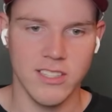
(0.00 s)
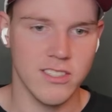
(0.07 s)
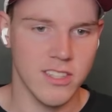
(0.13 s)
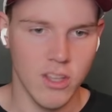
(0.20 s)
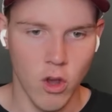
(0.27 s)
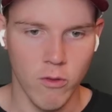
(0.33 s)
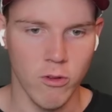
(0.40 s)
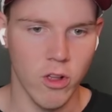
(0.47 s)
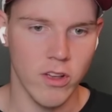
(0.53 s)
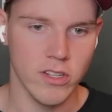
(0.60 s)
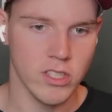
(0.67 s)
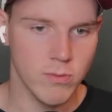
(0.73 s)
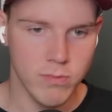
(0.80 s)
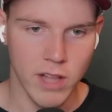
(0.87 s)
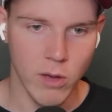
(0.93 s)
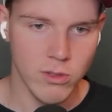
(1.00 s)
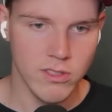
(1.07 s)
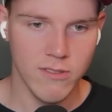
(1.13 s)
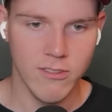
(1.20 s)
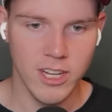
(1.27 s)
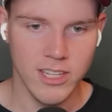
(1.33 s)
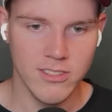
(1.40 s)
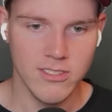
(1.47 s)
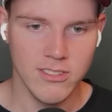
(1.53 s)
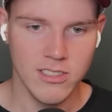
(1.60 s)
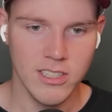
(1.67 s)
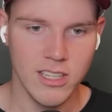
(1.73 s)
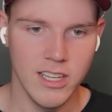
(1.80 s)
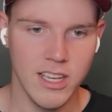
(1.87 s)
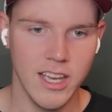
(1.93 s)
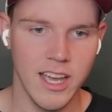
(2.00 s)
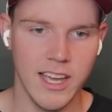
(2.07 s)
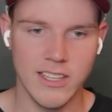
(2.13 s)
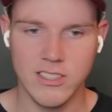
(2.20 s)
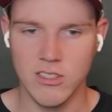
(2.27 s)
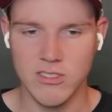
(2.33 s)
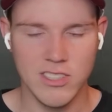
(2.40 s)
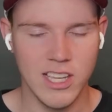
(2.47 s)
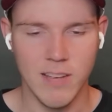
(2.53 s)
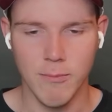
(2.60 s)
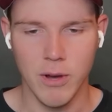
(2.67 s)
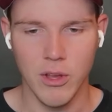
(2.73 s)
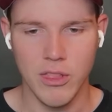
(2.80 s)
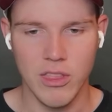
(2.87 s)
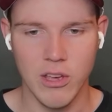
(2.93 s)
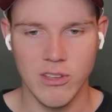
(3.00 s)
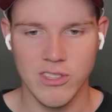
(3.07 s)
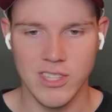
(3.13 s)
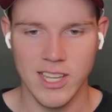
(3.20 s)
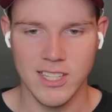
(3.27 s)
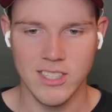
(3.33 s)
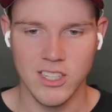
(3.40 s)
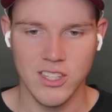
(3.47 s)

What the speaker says: the overall explosiveness. And so seeing both those things,